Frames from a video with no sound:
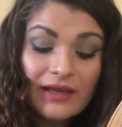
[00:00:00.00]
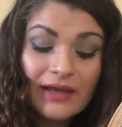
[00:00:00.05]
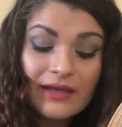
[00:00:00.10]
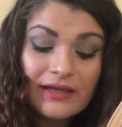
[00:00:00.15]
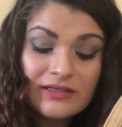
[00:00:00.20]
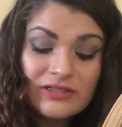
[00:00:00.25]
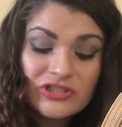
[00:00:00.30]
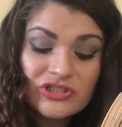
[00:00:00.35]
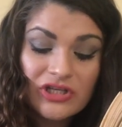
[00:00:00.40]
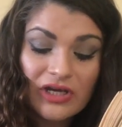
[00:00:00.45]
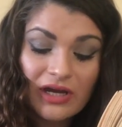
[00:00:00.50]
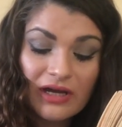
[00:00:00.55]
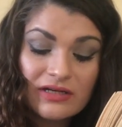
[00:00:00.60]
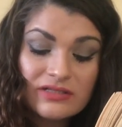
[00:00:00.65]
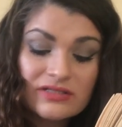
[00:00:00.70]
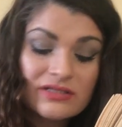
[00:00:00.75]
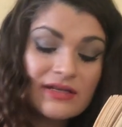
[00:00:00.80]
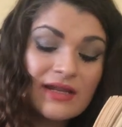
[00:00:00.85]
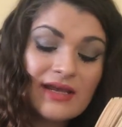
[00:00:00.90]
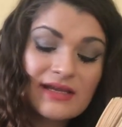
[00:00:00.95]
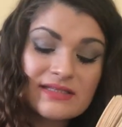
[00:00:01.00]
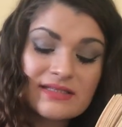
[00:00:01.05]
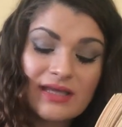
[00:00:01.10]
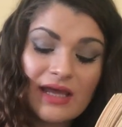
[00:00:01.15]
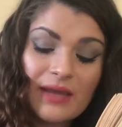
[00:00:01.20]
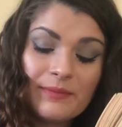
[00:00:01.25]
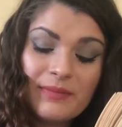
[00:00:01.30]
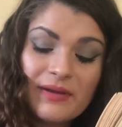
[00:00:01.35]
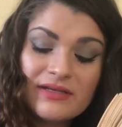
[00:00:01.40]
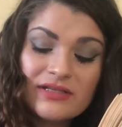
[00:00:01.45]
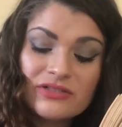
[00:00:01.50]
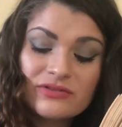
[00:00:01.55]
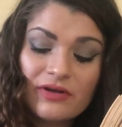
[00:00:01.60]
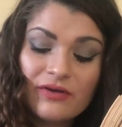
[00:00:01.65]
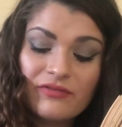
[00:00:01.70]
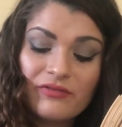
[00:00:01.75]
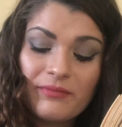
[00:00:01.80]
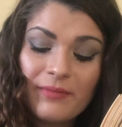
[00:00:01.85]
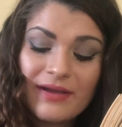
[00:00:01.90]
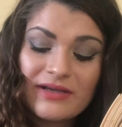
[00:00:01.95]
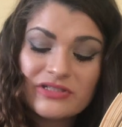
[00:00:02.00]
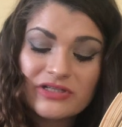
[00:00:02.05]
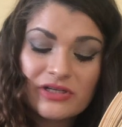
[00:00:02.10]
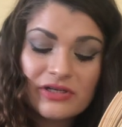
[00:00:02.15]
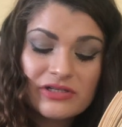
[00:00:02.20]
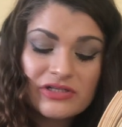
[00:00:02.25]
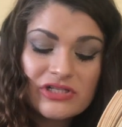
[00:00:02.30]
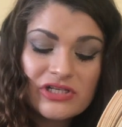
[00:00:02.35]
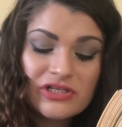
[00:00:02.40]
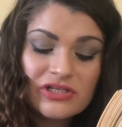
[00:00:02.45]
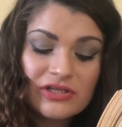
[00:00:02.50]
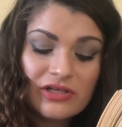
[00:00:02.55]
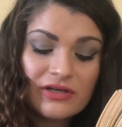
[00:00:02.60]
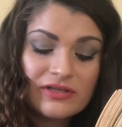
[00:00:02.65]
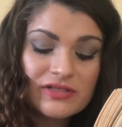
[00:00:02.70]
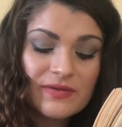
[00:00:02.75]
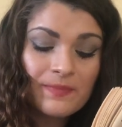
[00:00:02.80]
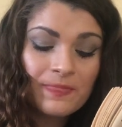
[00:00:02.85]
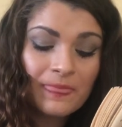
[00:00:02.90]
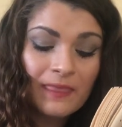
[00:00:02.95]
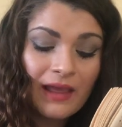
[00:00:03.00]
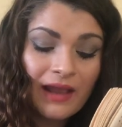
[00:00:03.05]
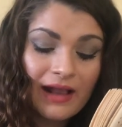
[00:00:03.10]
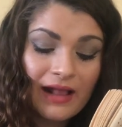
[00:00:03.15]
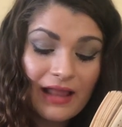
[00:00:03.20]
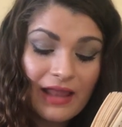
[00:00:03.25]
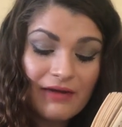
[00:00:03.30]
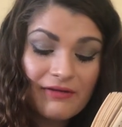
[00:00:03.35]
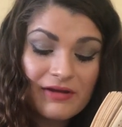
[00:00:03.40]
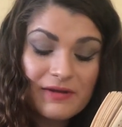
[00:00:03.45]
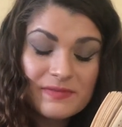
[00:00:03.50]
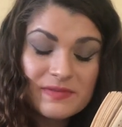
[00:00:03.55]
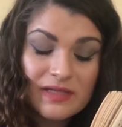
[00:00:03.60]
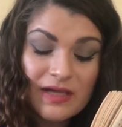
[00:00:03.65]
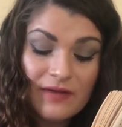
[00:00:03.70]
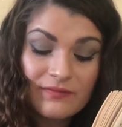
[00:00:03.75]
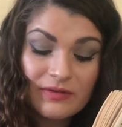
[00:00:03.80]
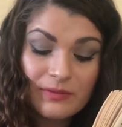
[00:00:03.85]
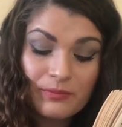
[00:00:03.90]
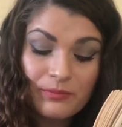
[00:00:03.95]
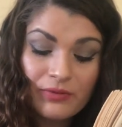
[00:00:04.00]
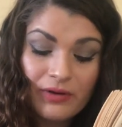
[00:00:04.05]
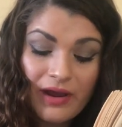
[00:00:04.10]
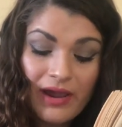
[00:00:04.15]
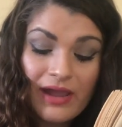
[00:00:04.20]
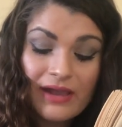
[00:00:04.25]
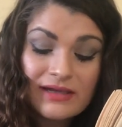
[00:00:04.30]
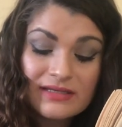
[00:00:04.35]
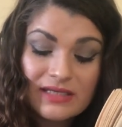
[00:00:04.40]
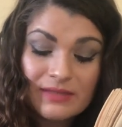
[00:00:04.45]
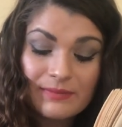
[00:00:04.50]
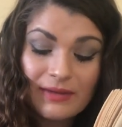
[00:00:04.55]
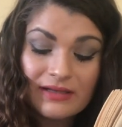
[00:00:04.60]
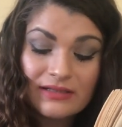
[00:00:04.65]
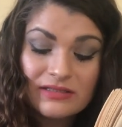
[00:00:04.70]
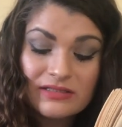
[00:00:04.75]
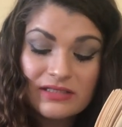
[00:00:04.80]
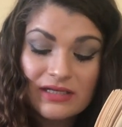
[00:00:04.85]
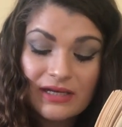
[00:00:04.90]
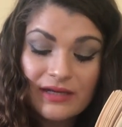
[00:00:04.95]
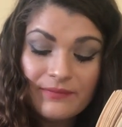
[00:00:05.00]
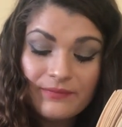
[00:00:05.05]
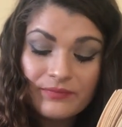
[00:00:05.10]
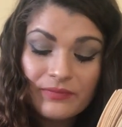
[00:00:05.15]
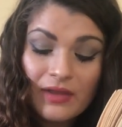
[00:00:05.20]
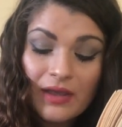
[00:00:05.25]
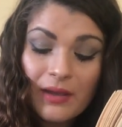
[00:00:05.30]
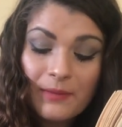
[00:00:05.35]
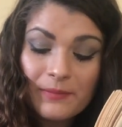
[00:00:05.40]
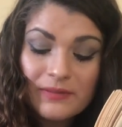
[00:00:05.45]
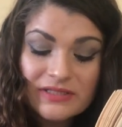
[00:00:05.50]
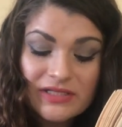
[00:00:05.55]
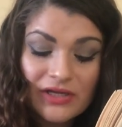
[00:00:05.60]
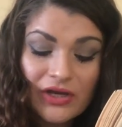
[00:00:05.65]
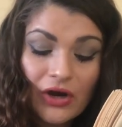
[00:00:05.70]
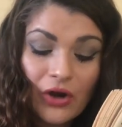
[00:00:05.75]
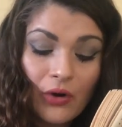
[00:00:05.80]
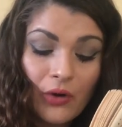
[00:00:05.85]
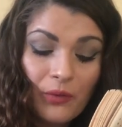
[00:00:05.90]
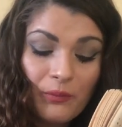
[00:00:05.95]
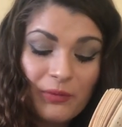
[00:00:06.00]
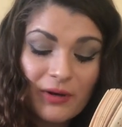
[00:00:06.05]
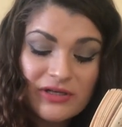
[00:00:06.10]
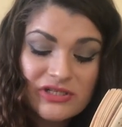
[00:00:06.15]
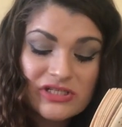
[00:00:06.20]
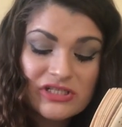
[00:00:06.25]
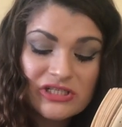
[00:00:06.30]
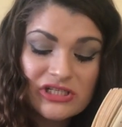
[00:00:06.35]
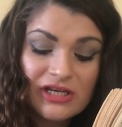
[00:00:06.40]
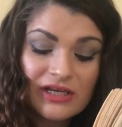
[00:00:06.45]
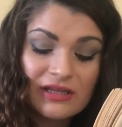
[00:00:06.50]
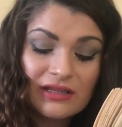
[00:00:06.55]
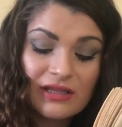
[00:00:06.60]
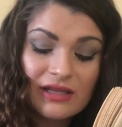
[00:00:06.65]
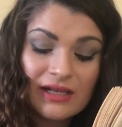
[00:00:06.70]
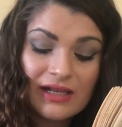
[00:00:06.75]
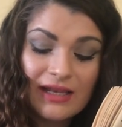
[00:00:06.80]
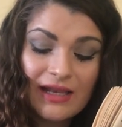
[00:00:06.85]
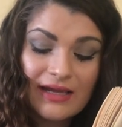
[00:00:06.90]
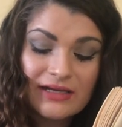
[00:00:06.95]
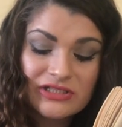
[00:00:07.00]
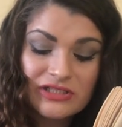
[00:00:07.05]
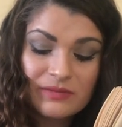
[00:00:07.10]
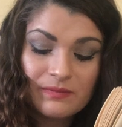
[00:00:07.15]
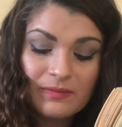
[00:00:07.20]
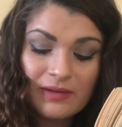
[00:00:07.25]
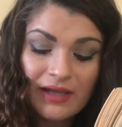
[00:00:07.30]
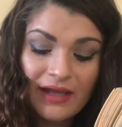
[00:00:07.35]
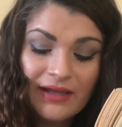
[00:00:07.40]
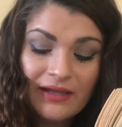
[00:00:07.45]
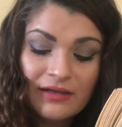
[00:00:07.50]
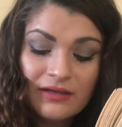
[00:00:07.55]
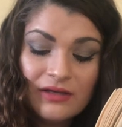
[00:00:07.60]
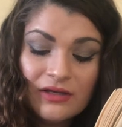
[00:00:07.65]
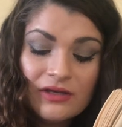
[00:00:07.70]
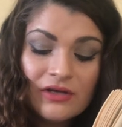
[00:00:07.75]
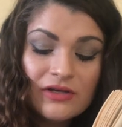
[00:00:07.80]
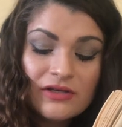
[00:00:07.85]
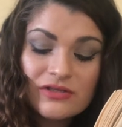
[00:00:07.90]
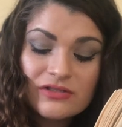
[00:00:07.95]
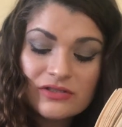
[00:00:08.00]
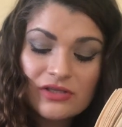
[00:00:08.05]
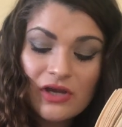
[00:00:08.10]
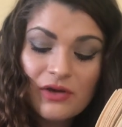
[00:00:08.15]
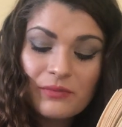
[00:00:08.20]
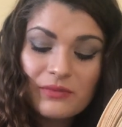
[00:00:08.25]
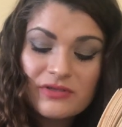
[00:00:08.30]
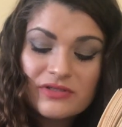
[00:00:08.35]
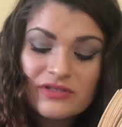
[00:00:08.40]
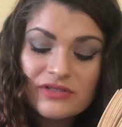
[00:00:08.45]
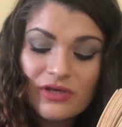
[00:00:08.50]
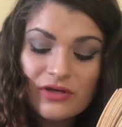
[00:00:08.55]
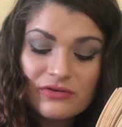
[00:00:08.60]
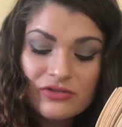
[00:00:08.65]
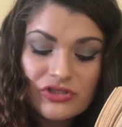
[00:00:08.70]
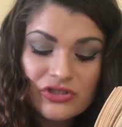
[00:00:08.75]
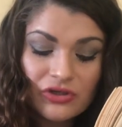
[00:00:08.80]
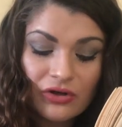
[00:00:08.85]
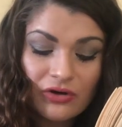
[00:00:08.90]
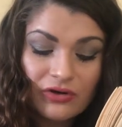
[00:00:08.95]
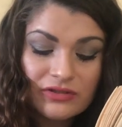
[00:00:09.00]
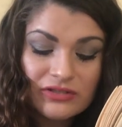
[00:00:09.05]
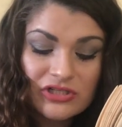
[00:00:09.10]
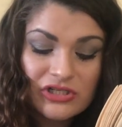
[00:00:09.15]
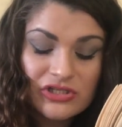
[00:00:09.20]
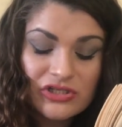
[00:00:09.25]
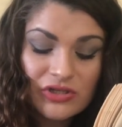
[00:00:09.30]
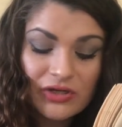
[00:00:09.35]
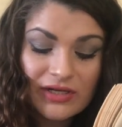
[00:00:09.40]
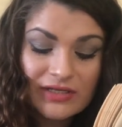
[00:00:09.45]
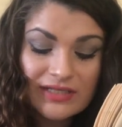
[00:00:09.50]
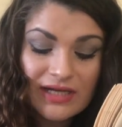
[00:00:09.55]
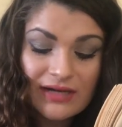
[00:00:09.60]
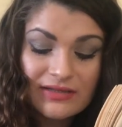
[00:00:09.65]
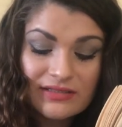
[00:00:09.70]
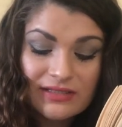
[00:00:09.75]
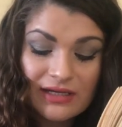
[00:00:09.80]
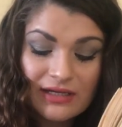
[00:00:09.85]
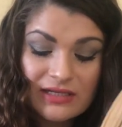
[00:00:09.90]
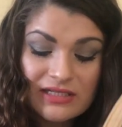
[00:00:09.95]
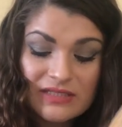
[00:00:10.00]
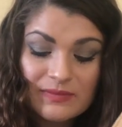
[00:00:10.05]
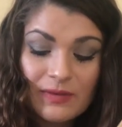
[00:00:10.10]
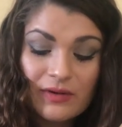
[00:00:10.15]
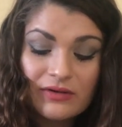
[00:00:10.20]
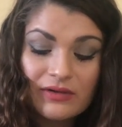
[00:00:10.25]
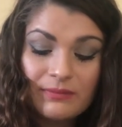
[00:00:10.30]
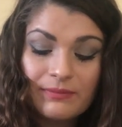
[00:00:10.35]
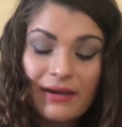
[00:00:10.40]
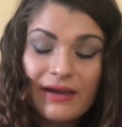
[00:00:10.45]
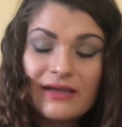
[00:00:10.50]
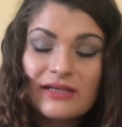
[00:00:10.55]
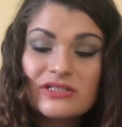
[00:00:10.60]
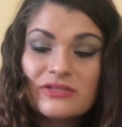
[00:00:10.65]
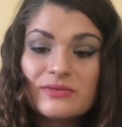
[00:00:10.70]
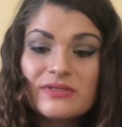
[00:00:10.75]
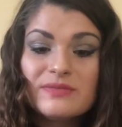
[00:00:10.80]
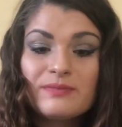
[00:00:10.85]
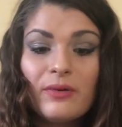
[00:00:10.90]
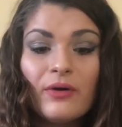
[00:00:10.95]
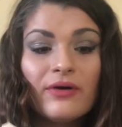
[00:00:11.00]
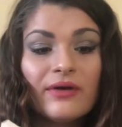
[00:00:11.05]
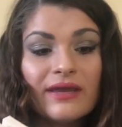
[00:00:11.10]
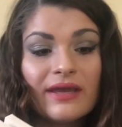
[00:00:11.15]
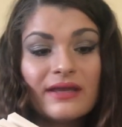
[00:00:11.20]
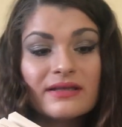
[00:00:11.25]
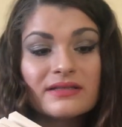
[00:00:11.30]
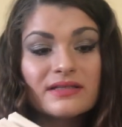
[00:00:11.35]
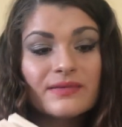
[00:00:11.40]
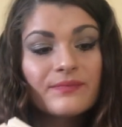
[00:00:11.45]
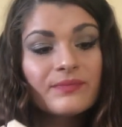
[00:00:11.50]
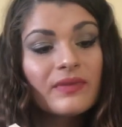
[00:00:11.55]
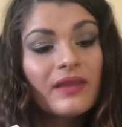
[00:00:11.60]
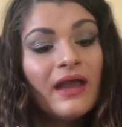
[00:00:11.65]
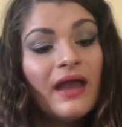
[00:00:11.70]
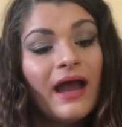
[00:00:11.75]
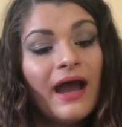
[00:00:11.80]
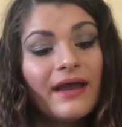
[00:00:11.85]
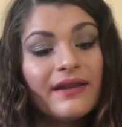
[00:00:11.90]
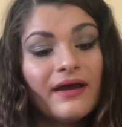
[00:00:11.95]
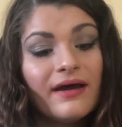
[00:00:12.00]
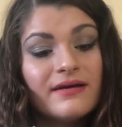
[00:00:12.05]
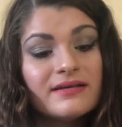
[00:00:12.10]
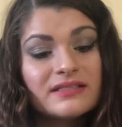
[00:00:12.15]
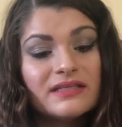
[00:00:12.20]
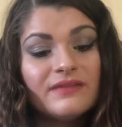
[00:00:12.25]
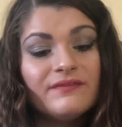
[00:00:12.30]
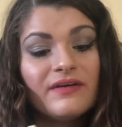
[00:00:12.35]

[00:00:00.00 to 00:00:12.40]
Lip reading: In church the next day, Peter's transformation continued. Clary observed him praying as he meant it, putting a whole precious shilling in the collection plate. Was so shocked she took it out again and smuggled it back into his pocket, and asked the